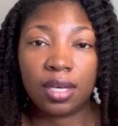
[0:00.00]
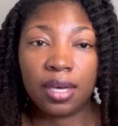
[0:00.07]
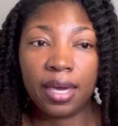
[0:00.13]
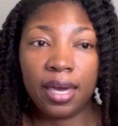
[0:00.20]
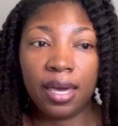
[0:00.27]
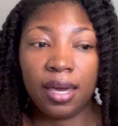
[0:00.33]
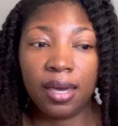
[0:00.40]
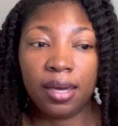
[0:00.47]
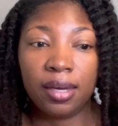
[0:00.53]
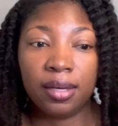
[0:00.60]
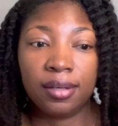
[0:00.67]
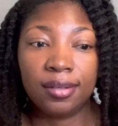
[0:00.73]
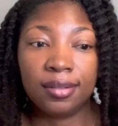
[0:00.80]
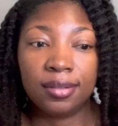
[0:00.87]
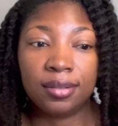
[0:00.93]

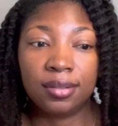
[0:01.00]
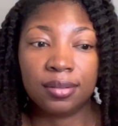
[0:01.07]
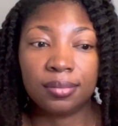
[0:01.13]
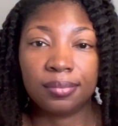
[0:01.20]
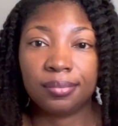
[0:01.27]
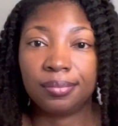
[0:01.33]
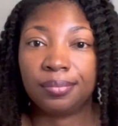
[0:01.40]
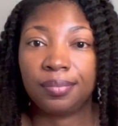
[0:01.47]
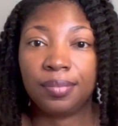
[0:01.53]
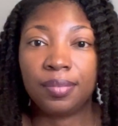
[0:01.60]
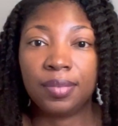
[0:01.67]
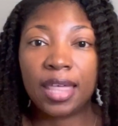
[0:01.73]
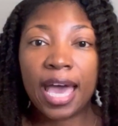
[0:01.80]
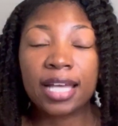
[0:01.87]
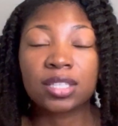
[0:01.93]
And
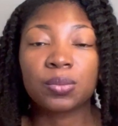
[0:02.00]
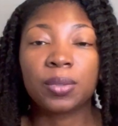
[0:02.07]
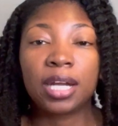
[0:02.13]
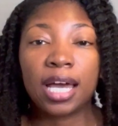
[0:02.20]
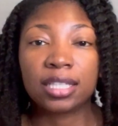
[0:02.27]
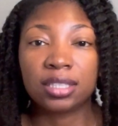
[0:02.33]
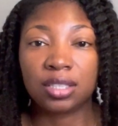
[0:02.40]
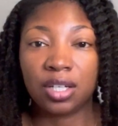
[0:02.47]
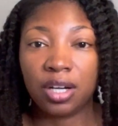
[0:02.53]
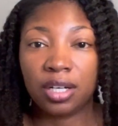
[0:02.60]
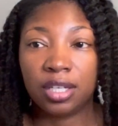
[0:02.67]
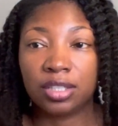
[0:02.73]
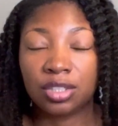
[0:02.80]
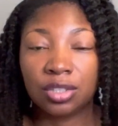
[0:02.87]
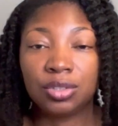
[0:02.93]
that's when I
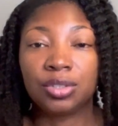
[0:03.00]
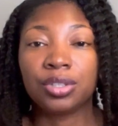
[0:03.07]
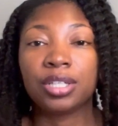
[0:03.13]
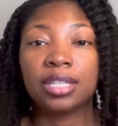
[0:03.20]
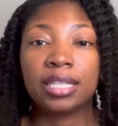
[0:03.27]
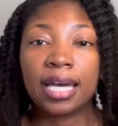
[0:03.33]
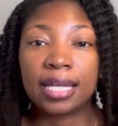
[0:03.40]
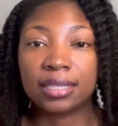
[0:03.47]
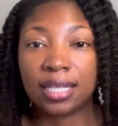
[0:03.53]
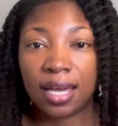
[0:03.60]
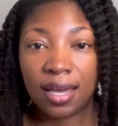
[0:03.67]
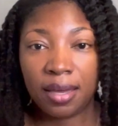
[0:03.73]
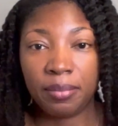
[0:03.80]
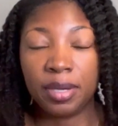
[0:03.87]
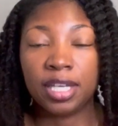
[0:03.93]
started. So during that
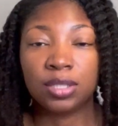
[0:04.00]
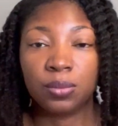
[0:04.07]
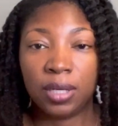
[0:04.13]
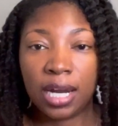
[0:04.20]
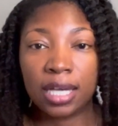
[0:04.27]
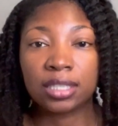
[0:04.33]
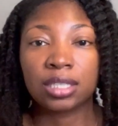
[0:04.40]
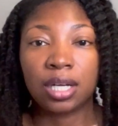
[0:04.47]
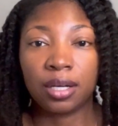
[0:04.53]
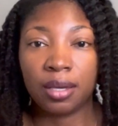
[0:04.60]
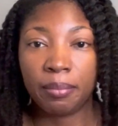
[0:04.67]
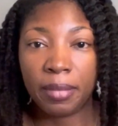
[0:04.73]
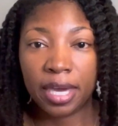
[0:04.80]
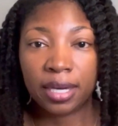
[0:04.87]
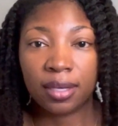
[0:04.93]
time is when I started
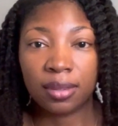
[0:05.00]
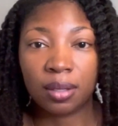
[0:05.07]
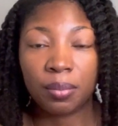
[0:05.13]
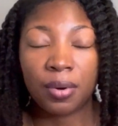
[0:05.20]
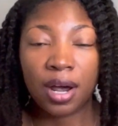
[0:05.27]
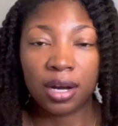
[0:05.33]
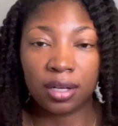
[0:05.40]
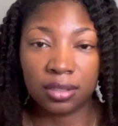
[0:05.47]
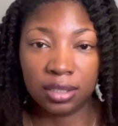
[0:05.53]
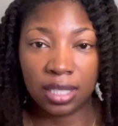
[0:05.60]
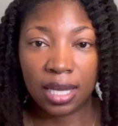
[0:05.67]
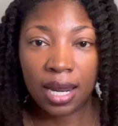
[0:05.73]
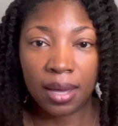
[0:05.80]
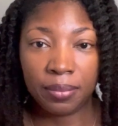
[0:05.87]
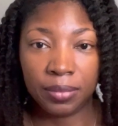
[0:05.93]
making the products that
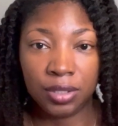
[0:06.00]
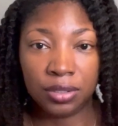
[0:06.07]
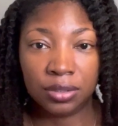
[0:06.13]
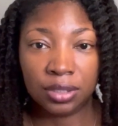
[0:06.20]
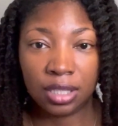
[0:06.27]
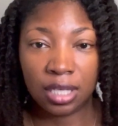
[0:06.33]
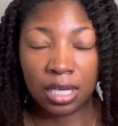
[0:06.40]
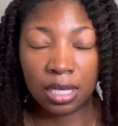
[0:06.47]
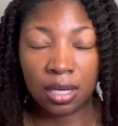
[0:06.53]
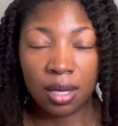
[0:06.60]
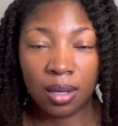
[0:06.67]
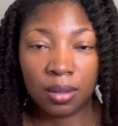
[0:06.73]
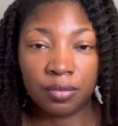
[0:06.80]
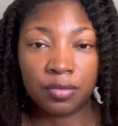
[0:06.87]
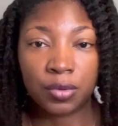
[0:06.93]
I'm using
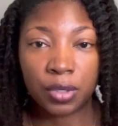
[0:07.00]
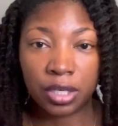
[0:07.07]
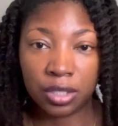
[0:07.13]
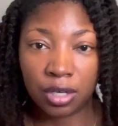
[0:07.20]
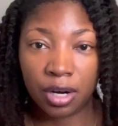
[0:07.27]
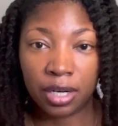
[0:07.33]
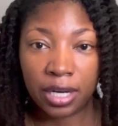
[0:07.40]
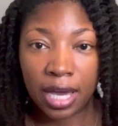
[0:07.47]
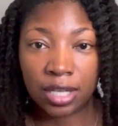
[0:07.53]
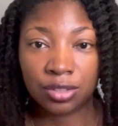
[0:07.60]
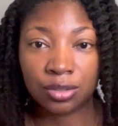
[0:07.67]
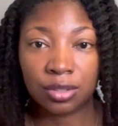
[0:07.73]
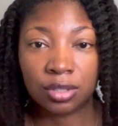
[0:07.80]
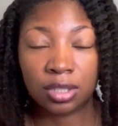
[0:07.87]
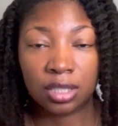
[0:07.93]
for Endora
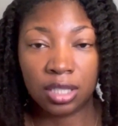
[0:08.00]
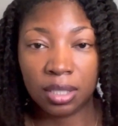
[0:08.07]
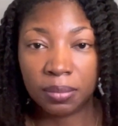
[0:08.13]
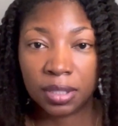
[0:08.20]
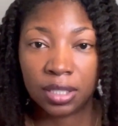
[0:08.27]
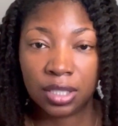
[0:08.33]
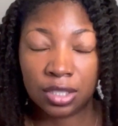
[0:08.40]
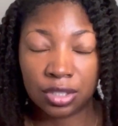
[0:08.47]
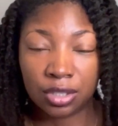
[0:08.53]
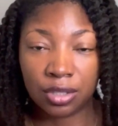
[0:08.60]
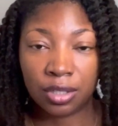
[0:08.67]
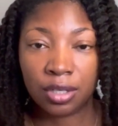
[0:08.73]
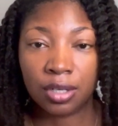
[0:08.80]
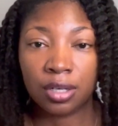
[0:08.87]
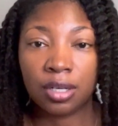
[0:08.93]
Naturals, the deep
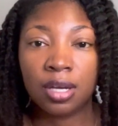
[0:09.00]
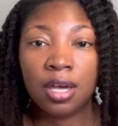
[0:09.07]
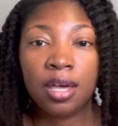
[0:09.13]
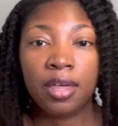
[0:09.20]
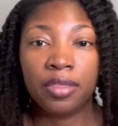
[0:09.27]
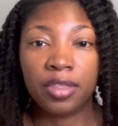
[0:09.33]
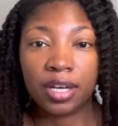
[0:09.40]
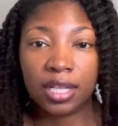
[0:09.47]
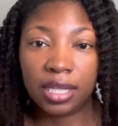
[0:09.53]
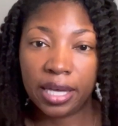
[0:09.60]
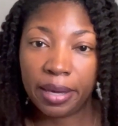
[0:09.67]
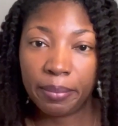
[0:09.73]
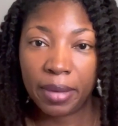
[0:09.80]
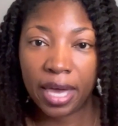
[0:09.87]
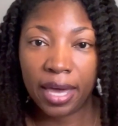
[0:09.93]
conditioner, the clay
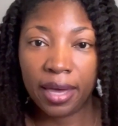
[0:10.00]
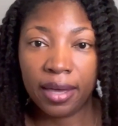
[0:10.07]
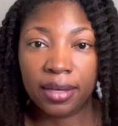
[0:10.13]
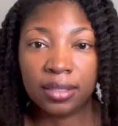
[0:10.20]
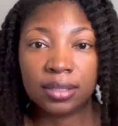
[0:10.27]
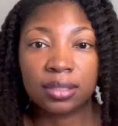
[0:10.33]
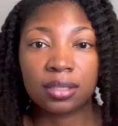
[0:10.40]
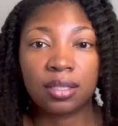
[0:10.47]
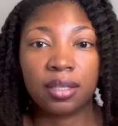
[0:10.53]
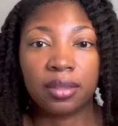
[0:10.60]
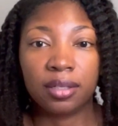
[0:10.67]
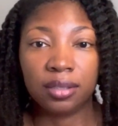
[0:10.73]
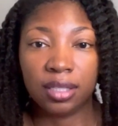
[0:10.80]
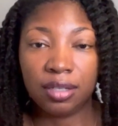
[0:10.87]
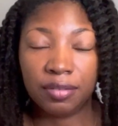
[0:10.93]
mask,
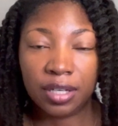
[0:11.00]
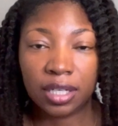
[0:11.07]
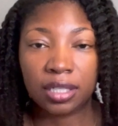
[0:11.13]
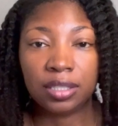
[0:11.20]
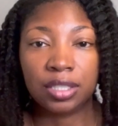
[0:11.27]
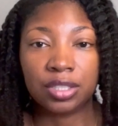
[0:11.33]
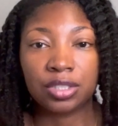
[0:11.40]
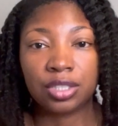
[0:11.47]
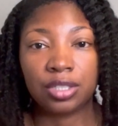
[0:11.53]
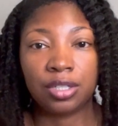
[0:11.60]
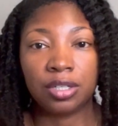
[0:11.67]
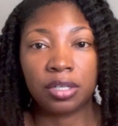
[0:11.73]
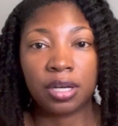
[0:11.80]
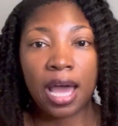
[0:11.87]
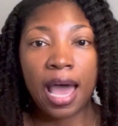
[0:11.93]
the leave-in conditioner.